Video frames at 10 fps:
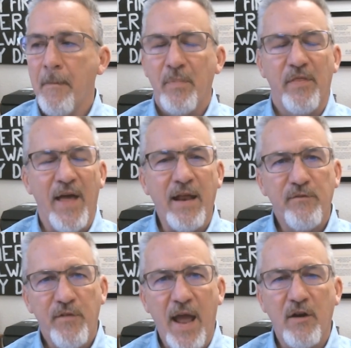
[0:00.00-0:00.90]
That
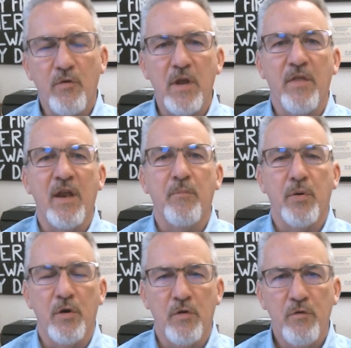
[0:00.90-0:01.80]
factory then
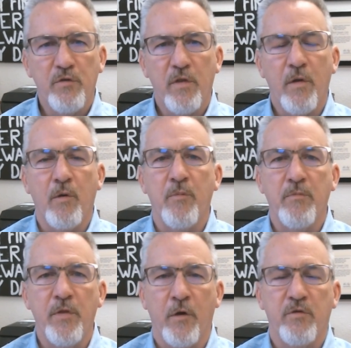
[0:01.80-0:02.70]
produced
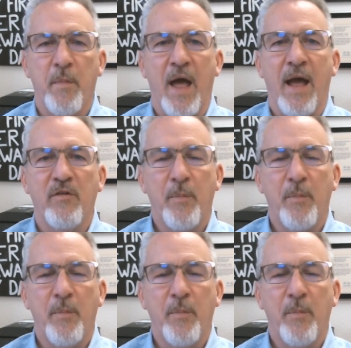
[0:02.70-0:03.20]
those bags,